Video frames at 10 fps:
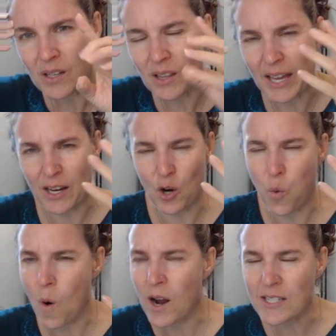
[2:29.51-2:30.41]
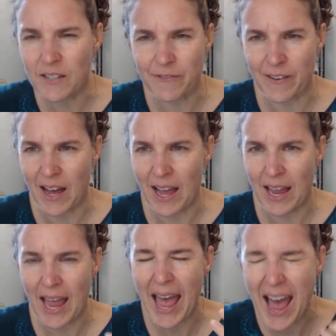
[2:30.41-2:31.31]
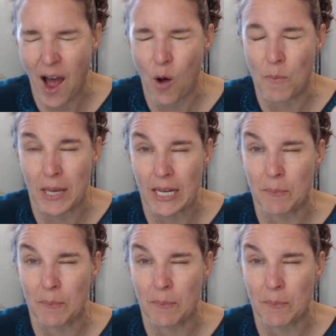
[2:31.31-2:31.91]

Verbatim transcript: like quantify how many